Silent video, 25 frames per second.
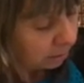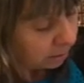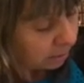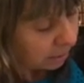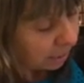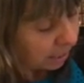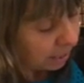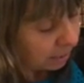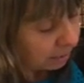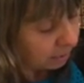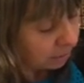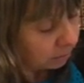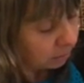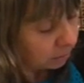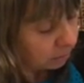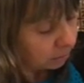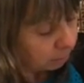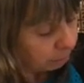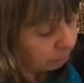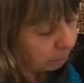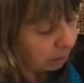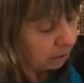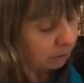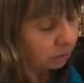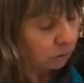10s
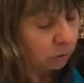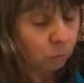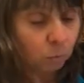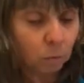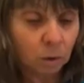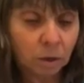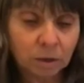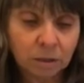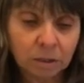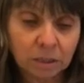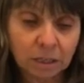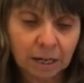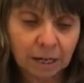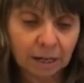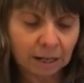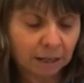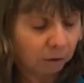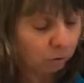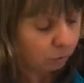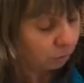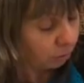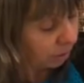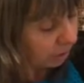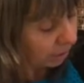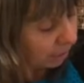plus the 1 10 I
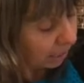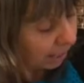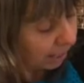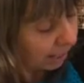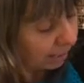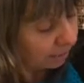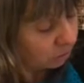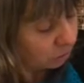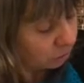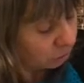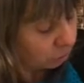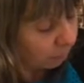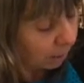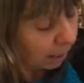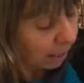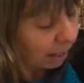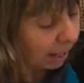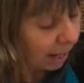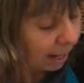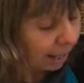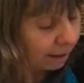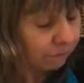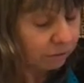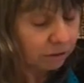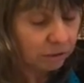already had, so
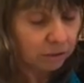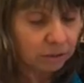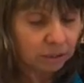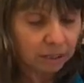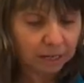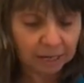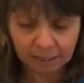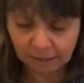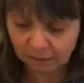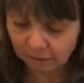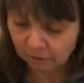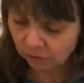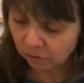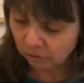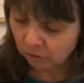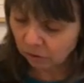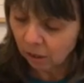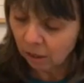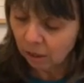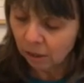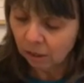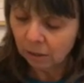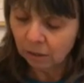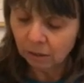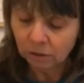11 10s.
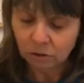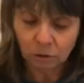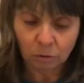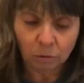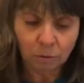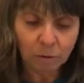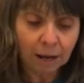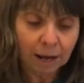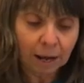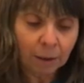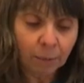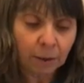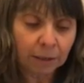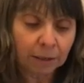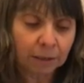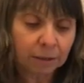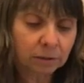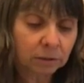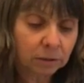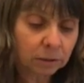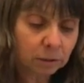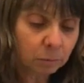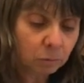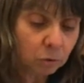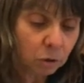So now I can
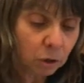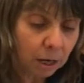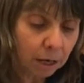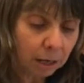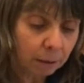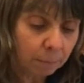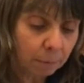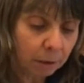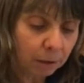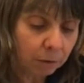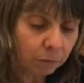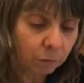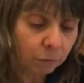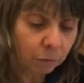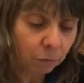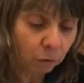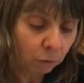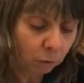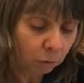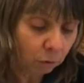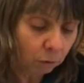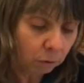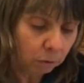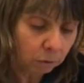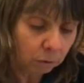subtract my
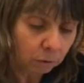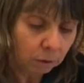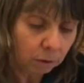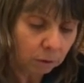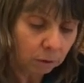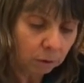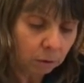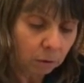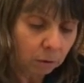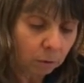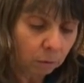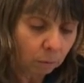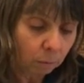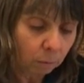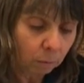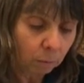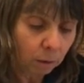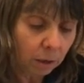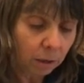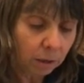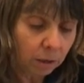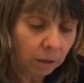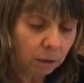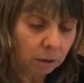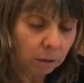4,
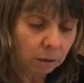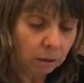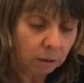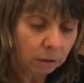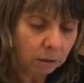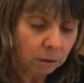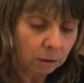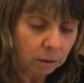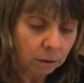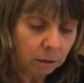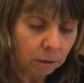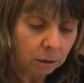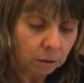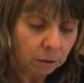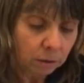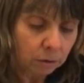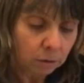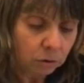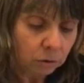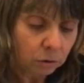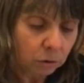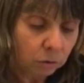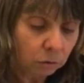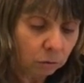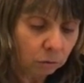1,
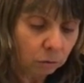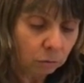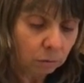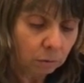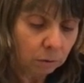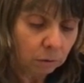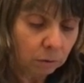2,